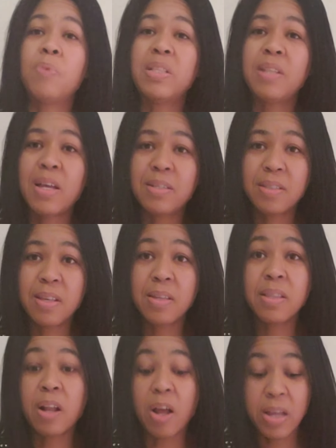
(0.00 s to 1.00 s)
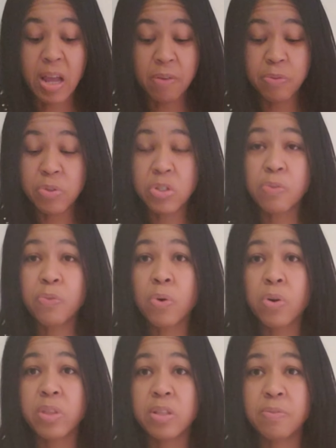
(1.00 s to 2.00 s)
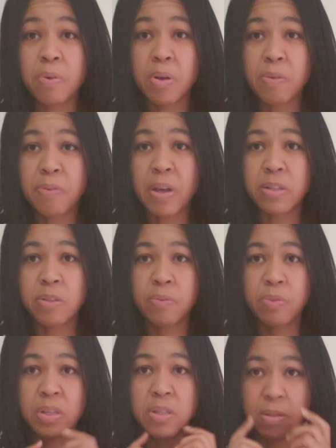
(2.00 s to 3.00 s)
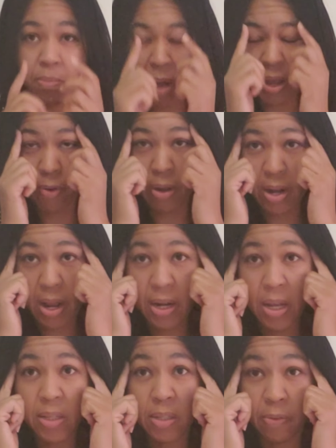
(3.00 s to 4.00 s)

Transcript: one last thing that I have used it for that's very effective is migraine headaches.